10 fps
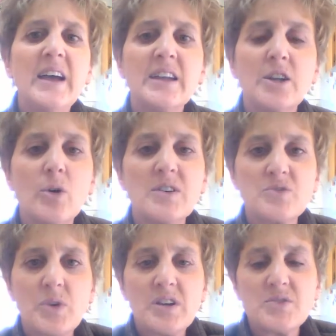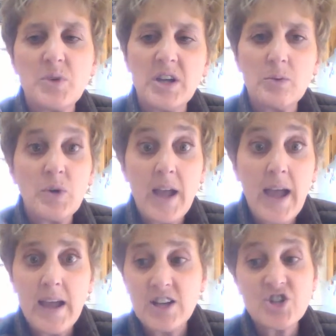you know, as we
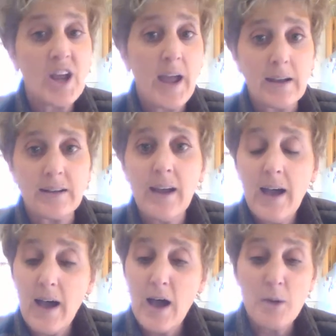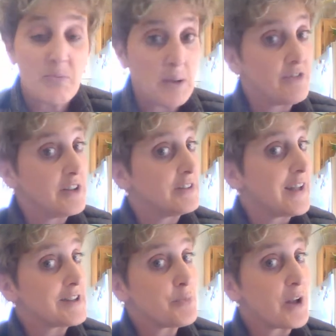age, and I'm feeling
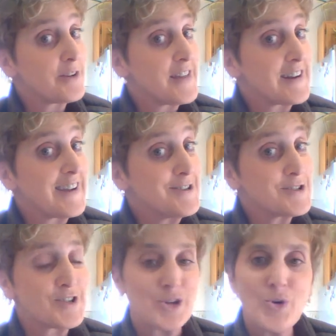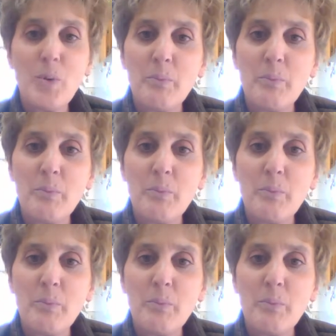lots better than I used to,